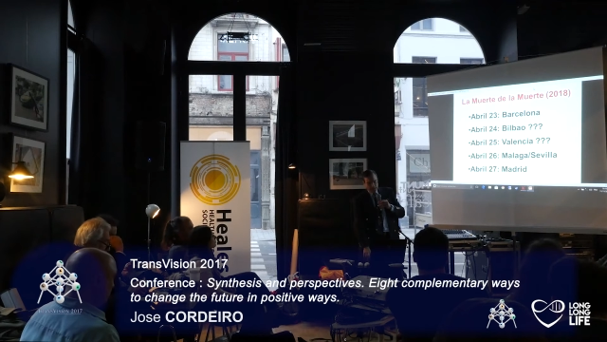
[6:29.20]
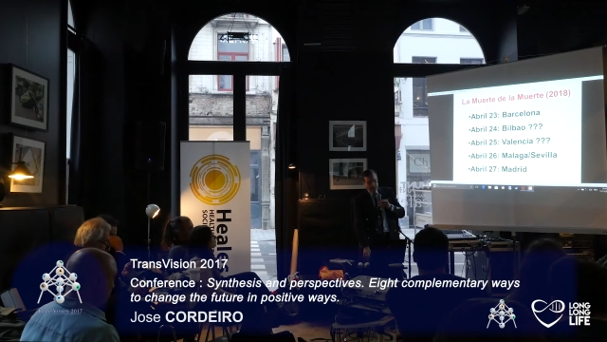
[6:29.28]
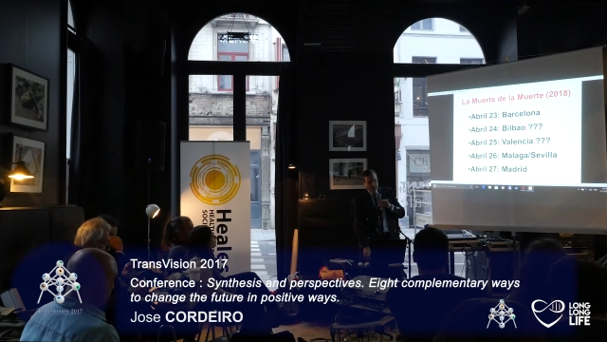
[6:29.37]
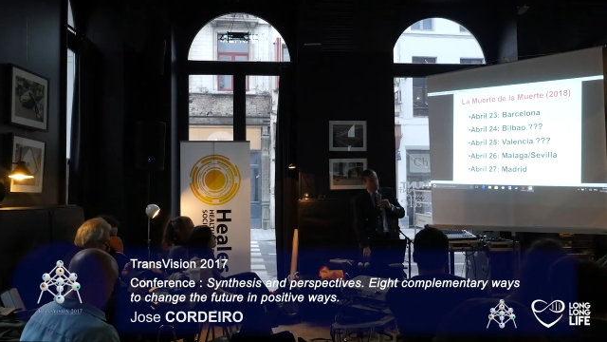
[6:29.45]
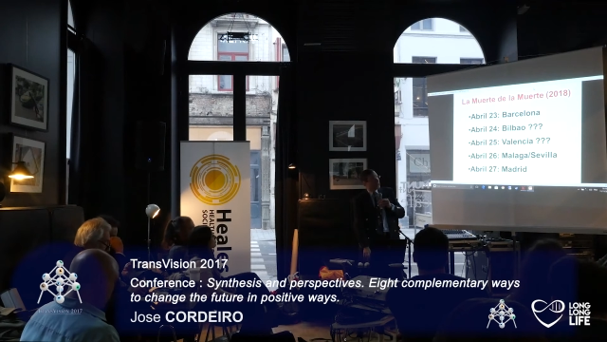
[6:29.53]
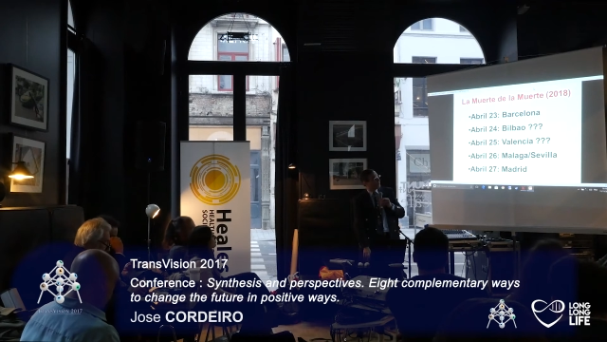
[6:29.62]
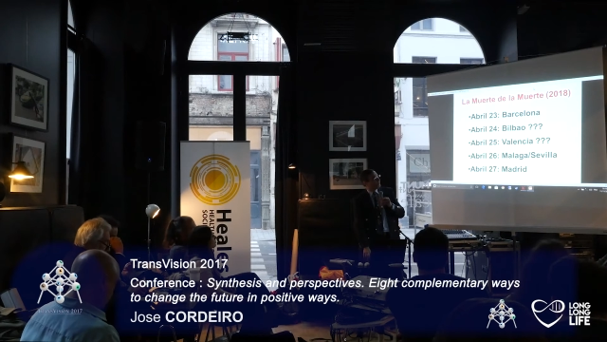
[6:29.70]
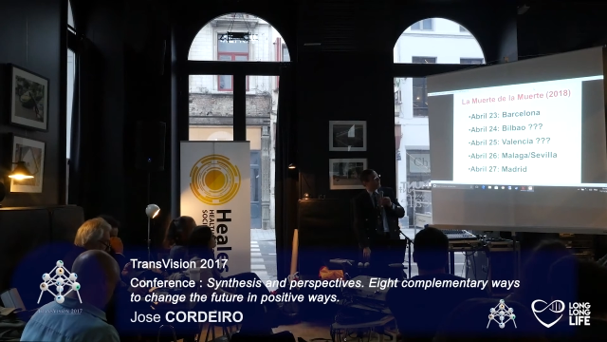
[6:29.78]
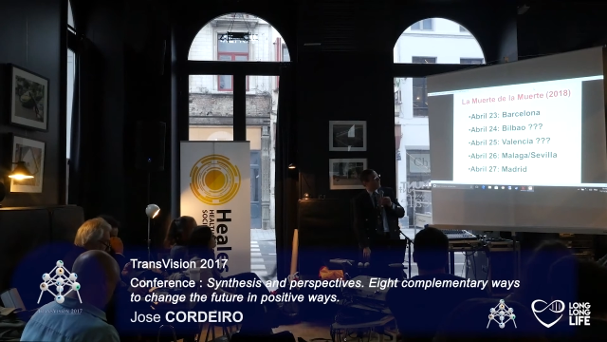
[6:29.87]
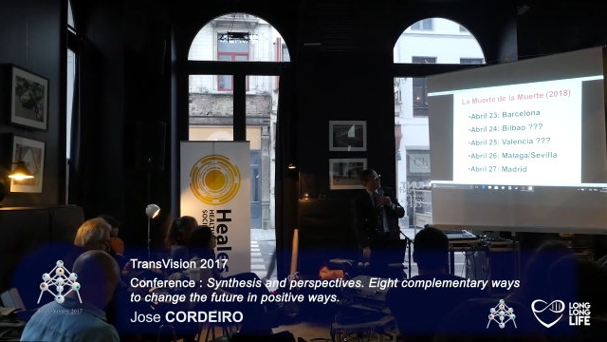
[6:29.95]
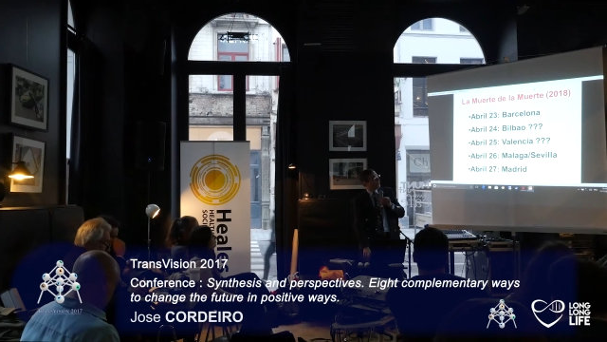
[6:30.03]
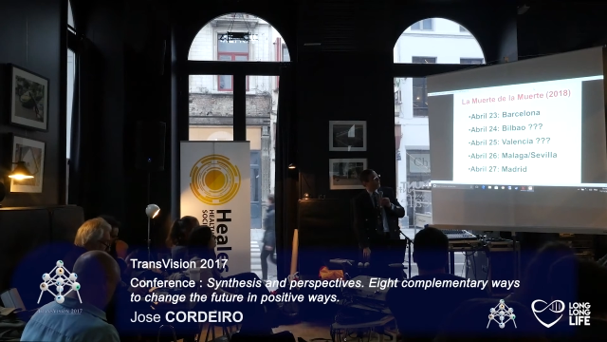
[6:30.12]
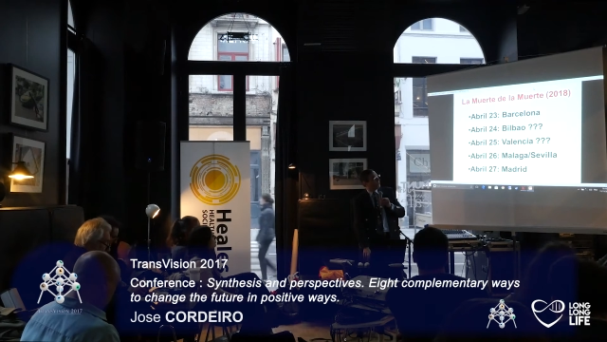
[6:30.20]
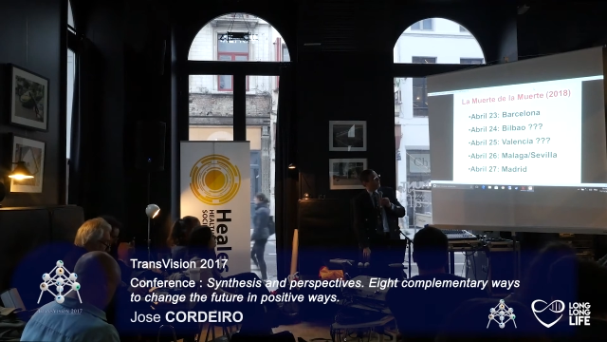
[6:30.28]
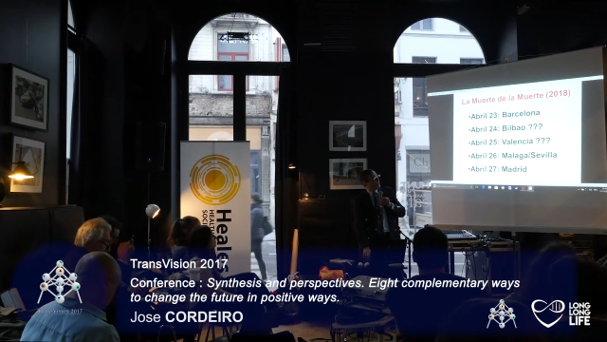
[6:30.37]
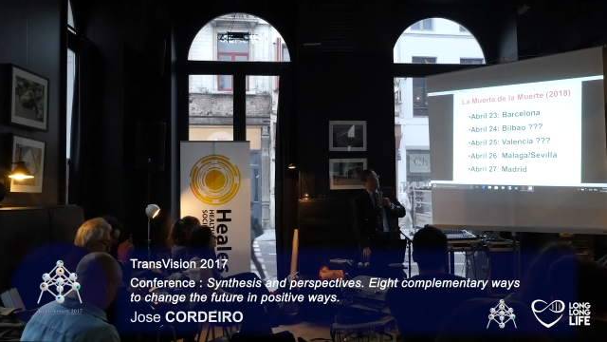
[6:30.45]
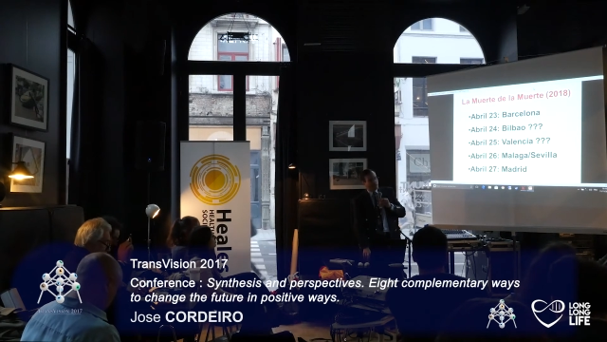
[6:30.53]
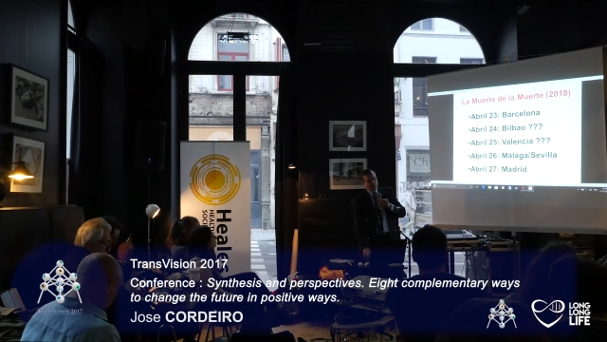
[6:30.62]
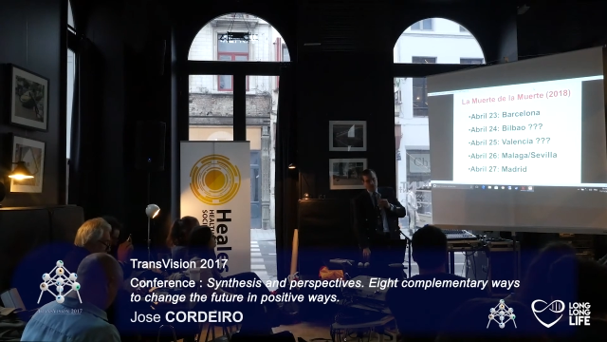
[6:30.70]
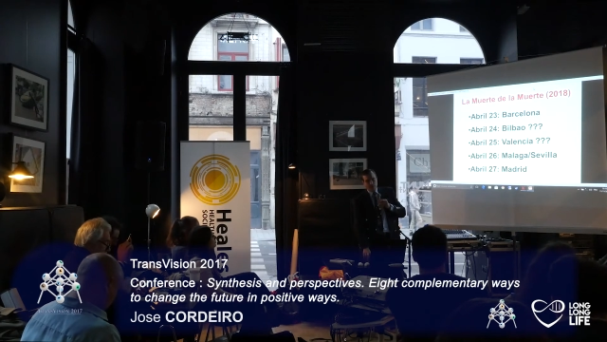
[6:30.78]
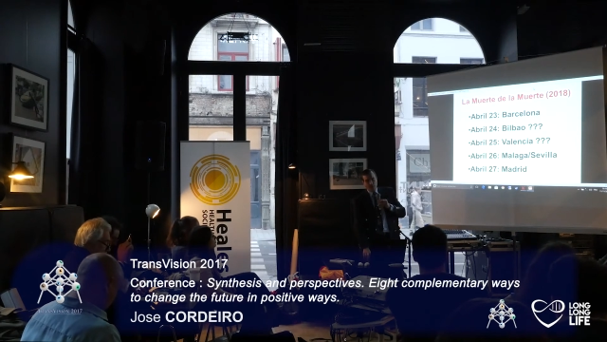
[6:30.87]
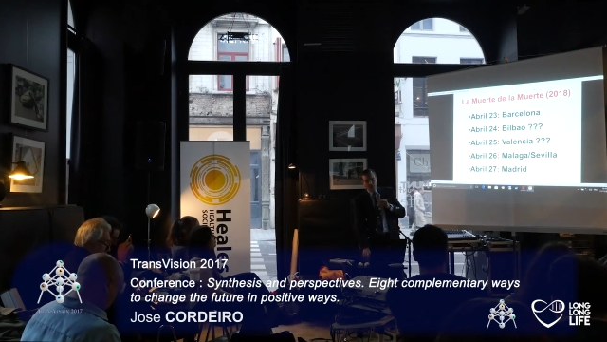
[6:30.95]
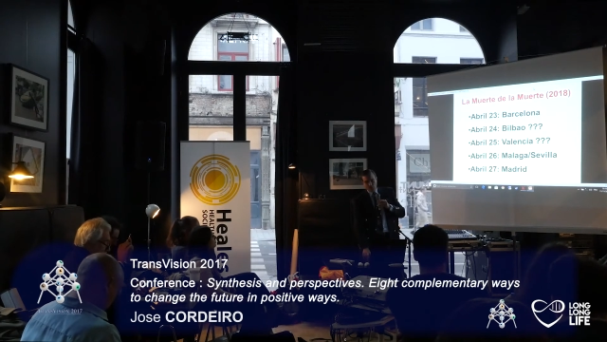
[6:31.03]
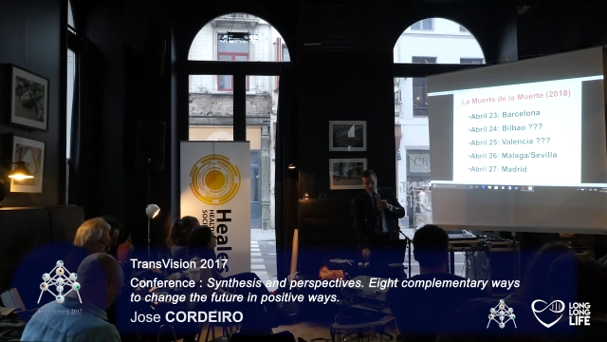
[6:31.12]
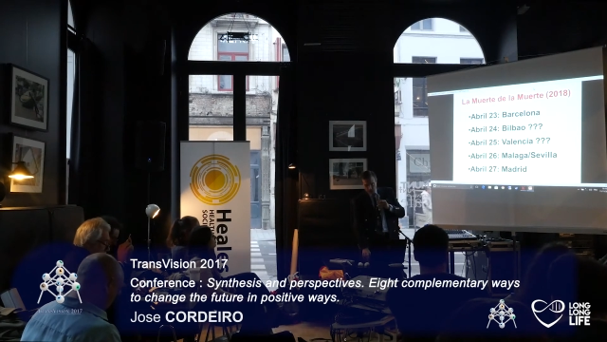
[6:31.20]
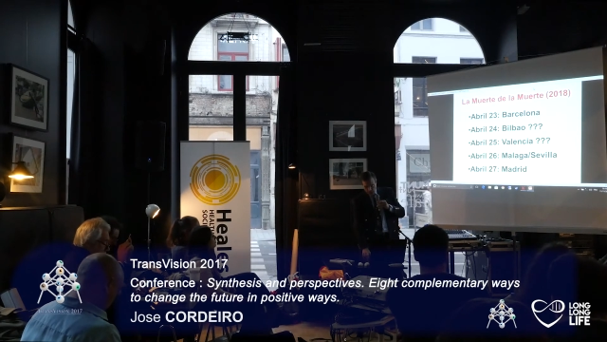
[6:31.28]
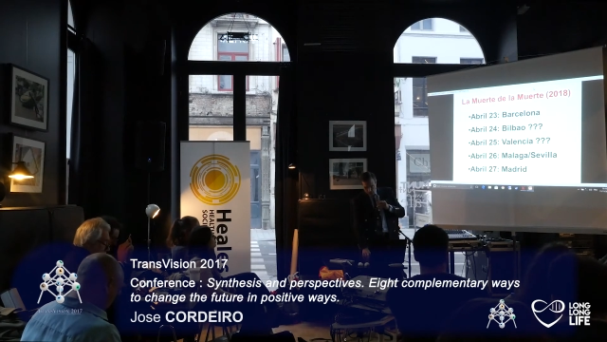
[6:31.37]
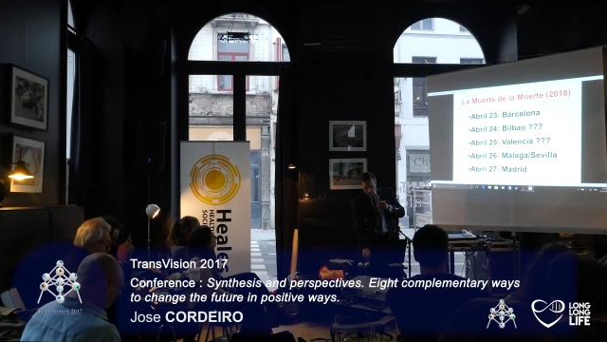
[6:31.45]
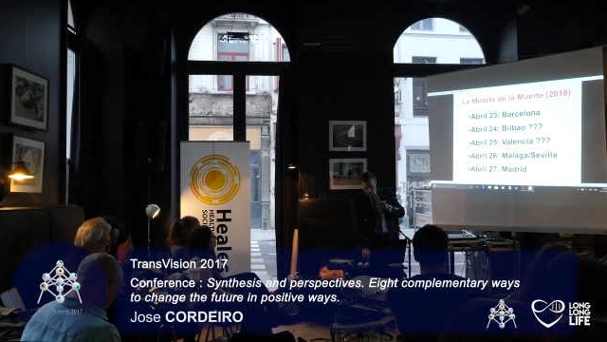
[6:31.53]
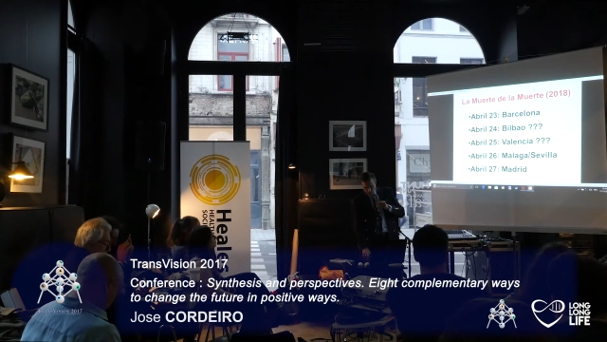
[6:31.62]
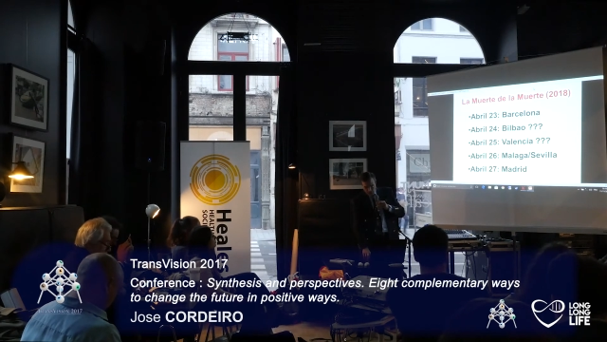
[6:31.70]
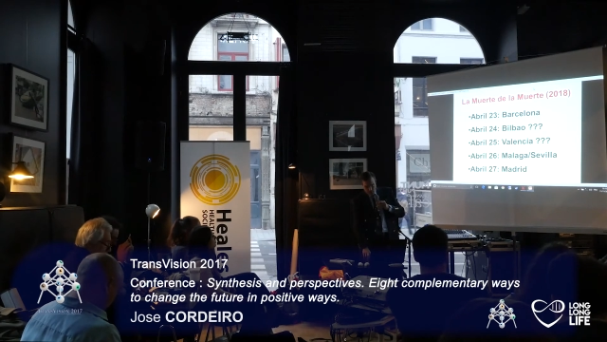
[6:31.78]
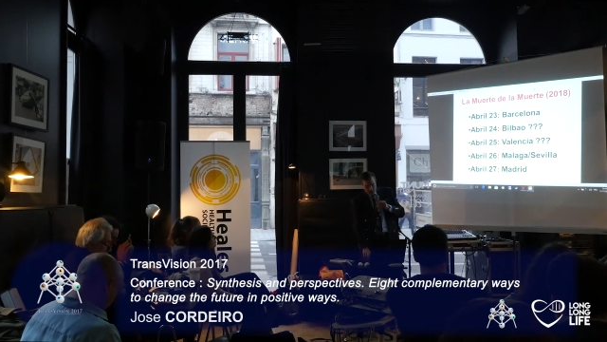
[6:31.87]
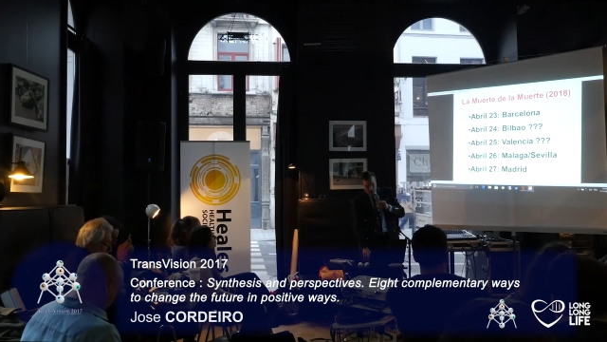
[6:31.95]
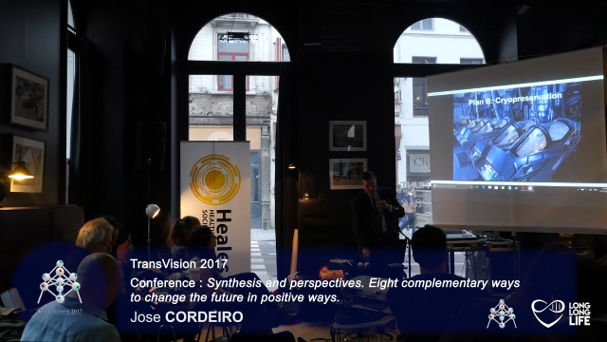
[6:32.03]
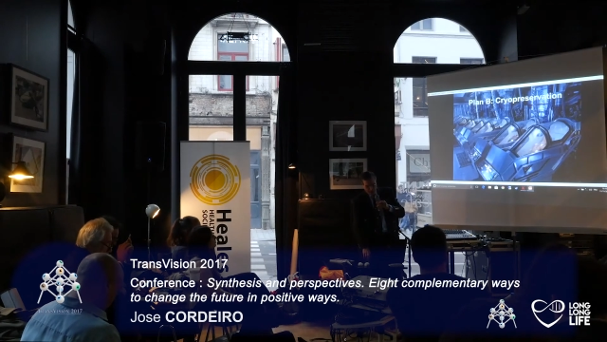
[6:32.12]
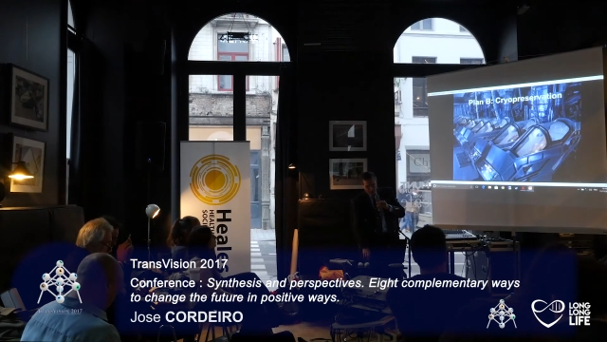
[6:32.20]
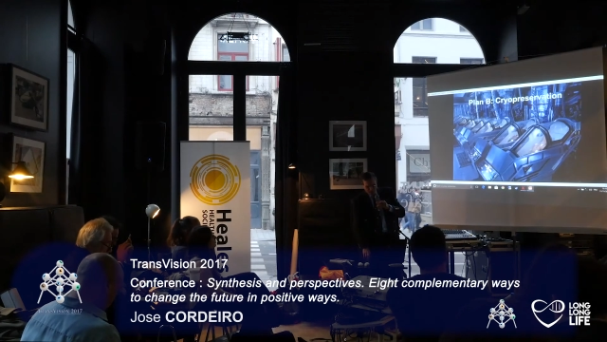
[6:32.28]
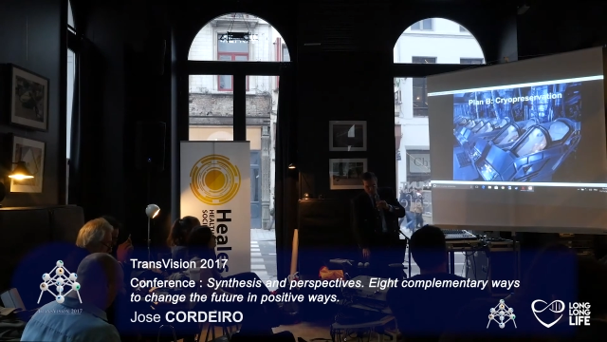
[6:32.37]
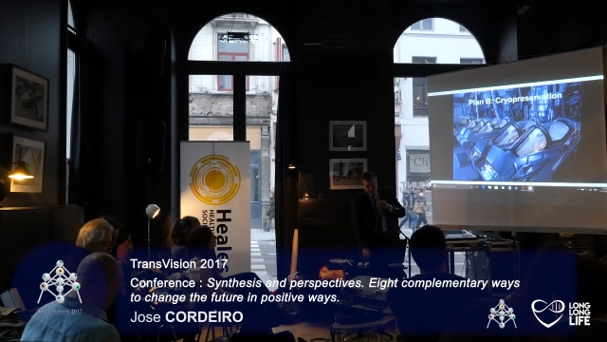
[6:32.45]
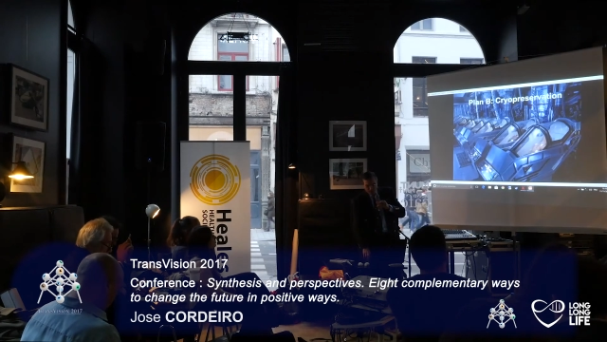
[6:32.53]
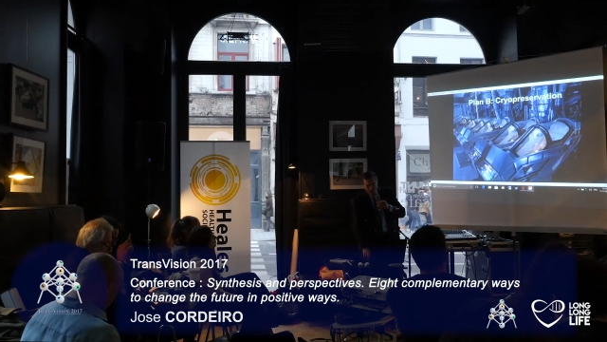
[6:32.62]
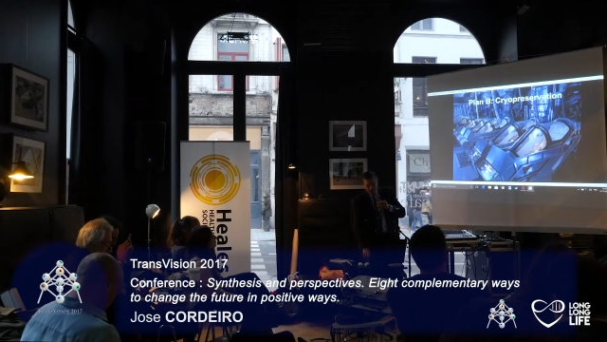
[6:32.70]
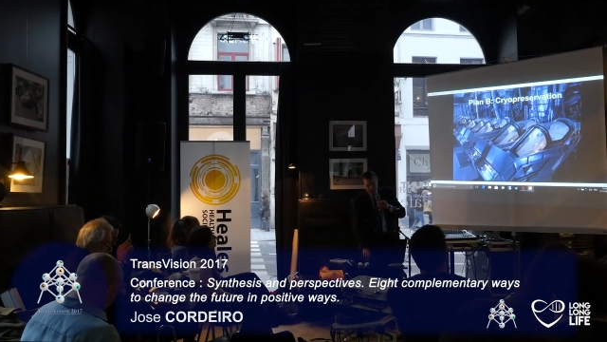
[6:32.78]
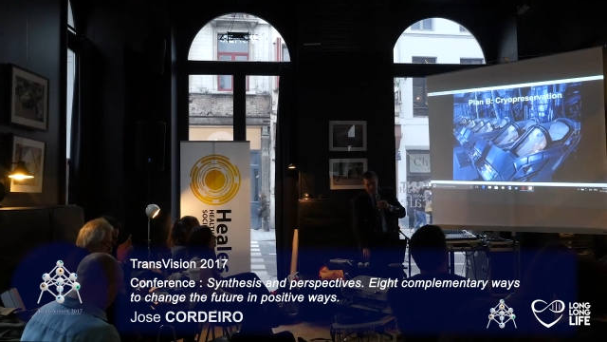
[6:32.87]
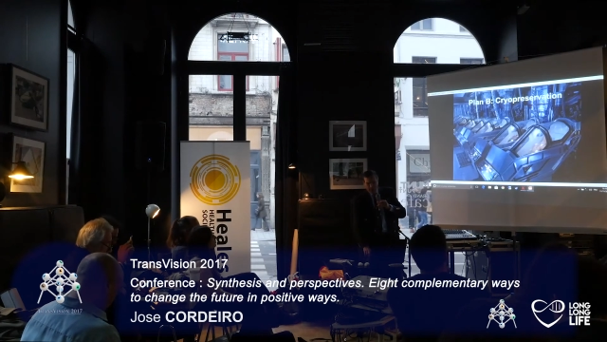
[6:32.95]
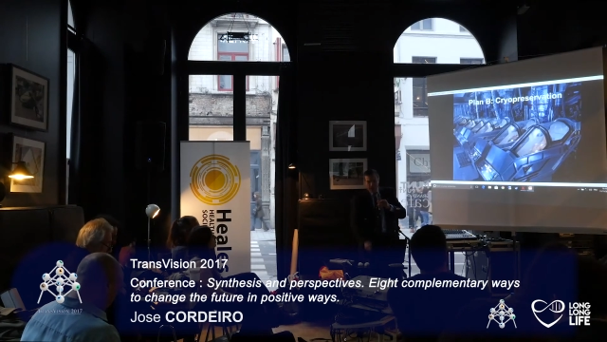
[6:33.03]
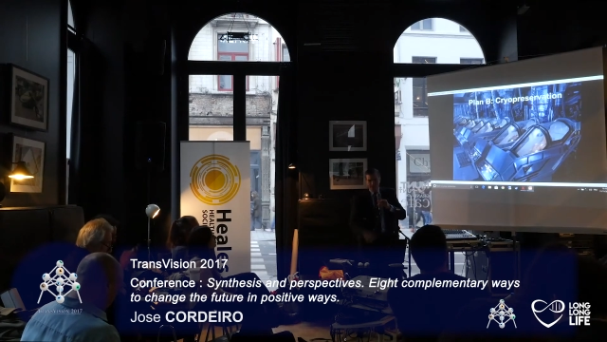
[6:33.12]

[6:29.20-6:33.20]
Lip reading: No face is visible, so there are no lips to read.